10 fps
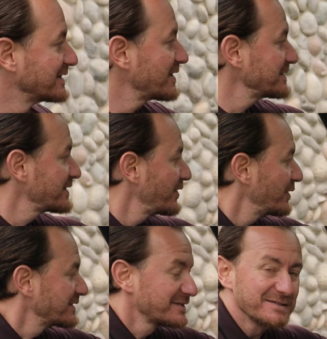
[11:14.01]
There's
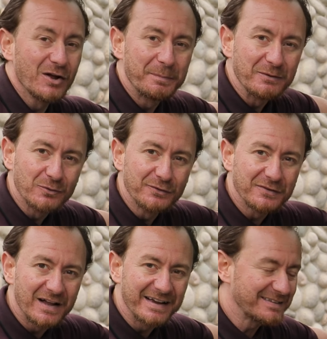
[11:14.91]
also a sloping
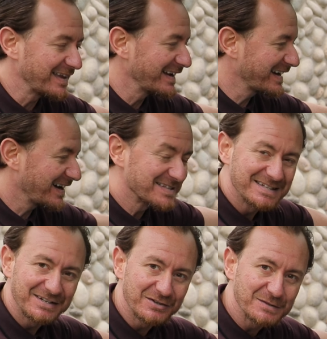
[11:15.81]
roof line that
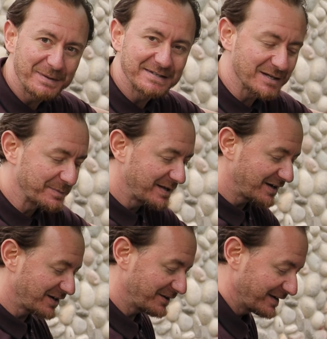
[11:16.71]
cuts into your space up
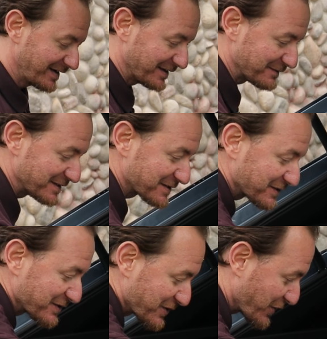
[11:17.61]
here.
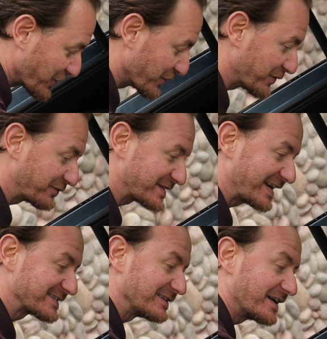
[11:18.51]
This curve
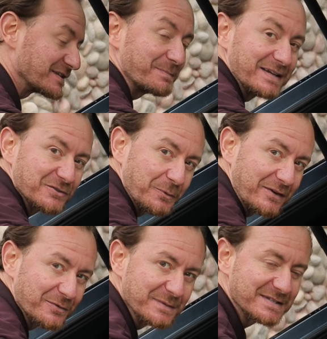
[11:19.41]
takes a lot of space
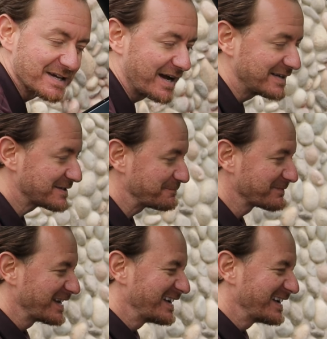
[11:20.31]
away from the sides.